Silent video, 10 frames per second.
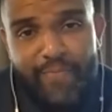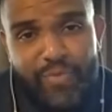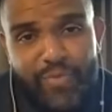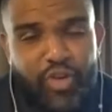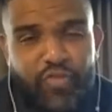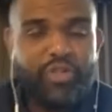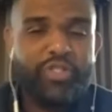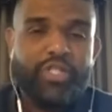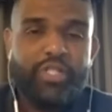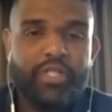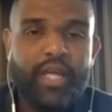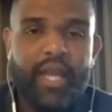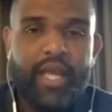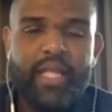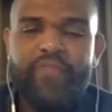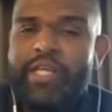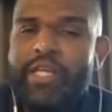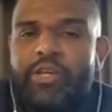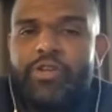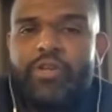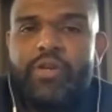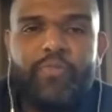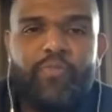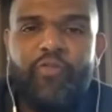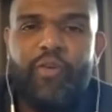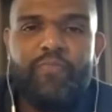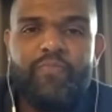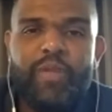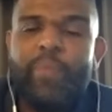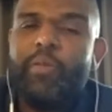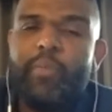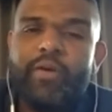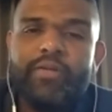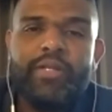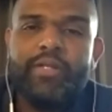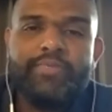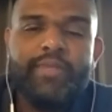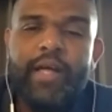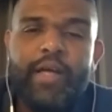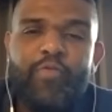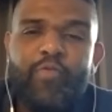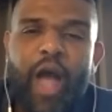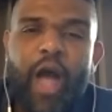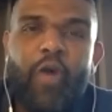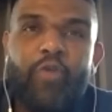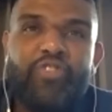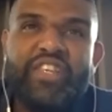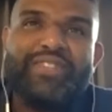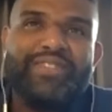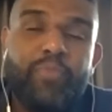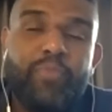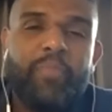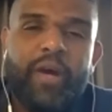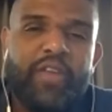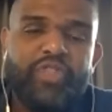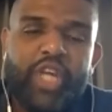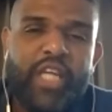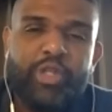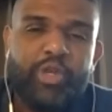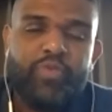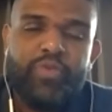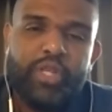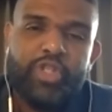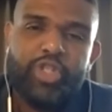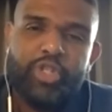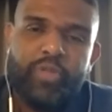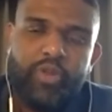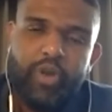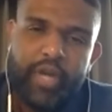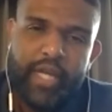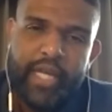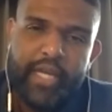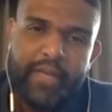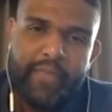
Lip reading: universal, and I'd love to hear from people about, how this book might have changed their relationship to their own identity.